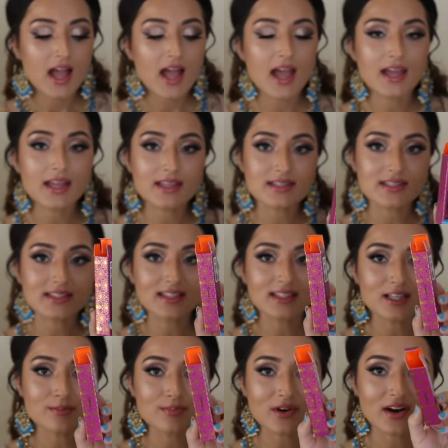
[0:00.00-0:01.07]
and the
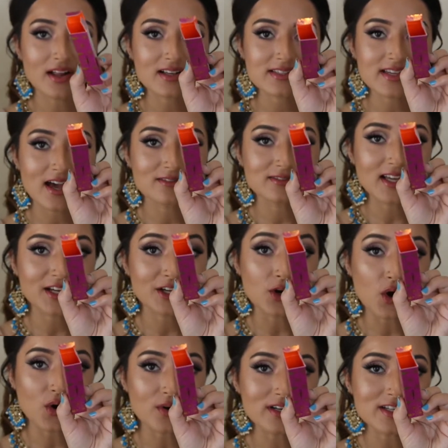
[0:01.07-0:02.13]
lip products have like an
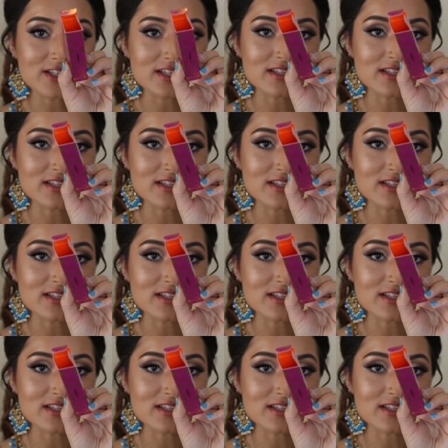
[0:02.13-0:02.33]
orange